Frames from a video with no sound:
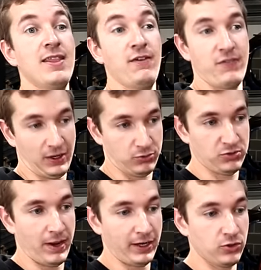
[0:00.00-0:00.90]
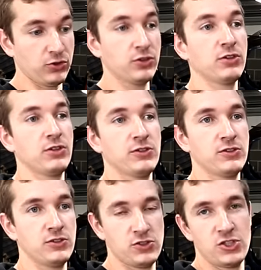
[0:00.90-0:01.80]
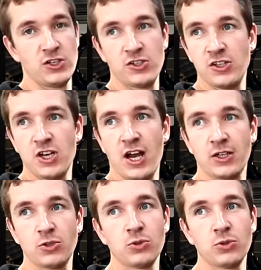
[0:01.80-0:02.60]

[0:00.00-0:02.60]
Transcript: If that comes back good, change the EGR